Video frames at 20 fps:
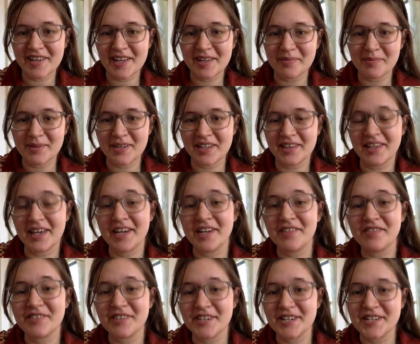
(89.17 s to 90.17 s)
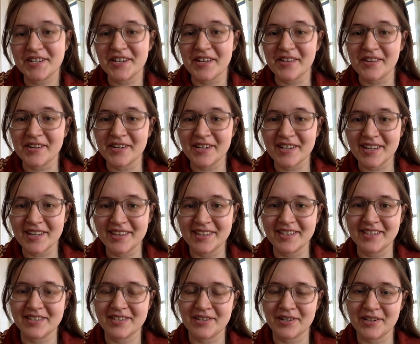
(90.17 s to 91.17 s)
and be a light for each other in these
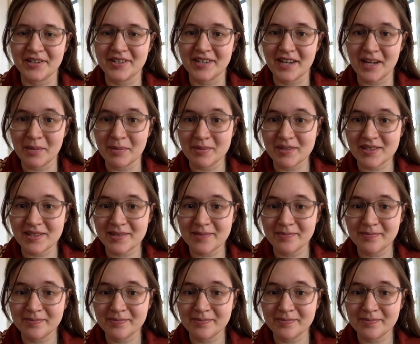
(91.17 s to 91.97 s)
dark times.